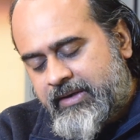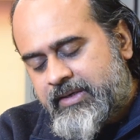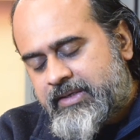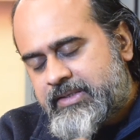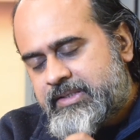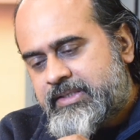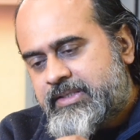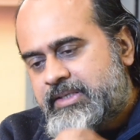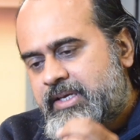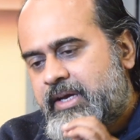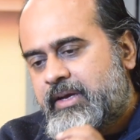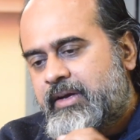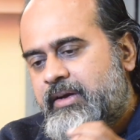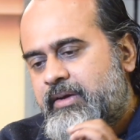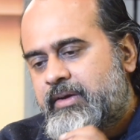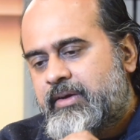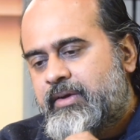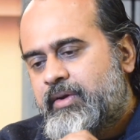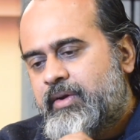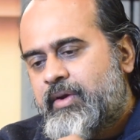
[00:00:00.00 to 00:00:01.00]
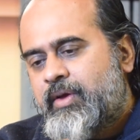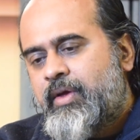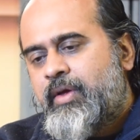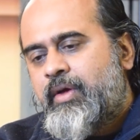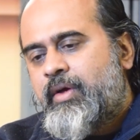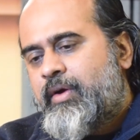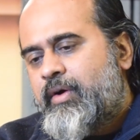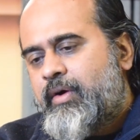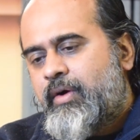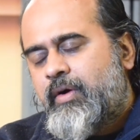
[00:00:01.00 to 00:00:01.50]
characteristic
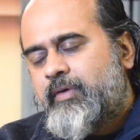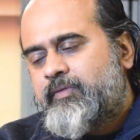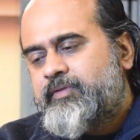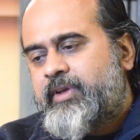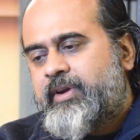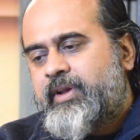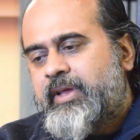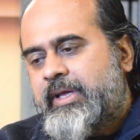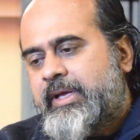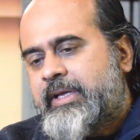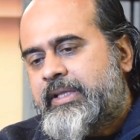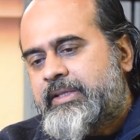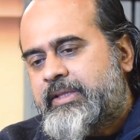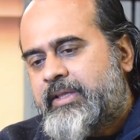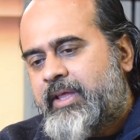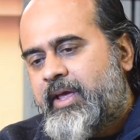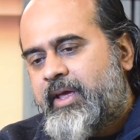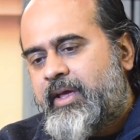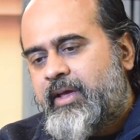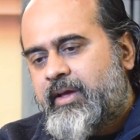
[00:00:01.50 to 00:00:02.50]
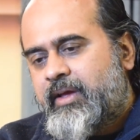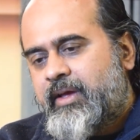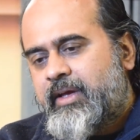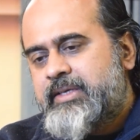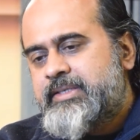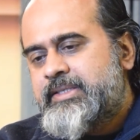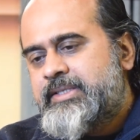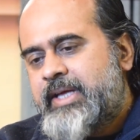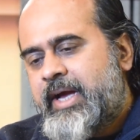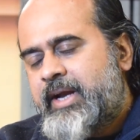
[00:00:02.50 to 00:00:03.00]
of the real thing
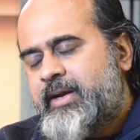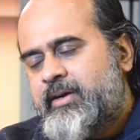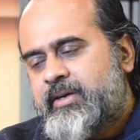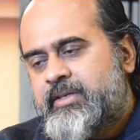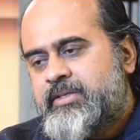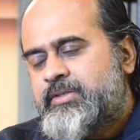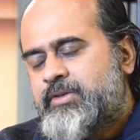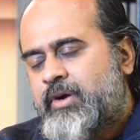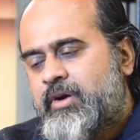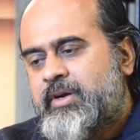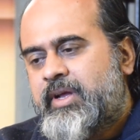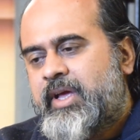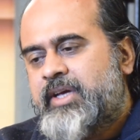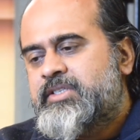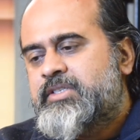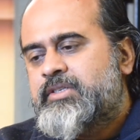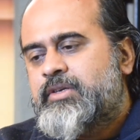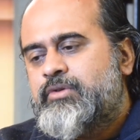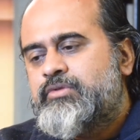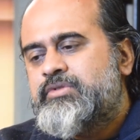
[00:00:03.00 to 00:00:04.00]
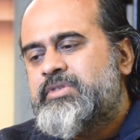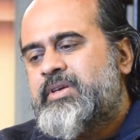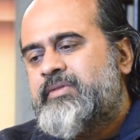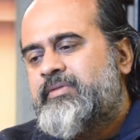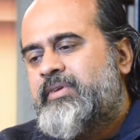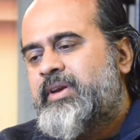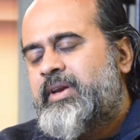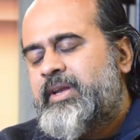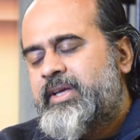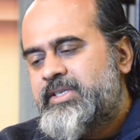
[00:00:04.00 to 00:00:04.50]
is that it is not
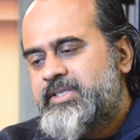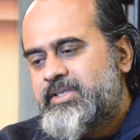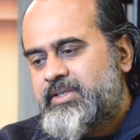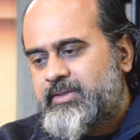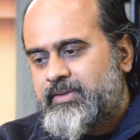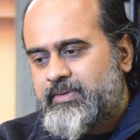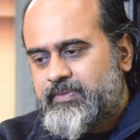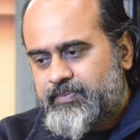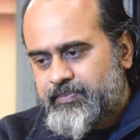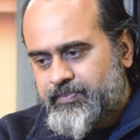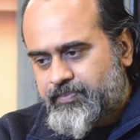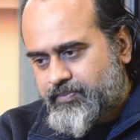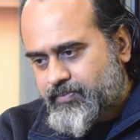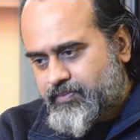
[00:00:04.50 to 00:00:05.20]
exclusive in nature.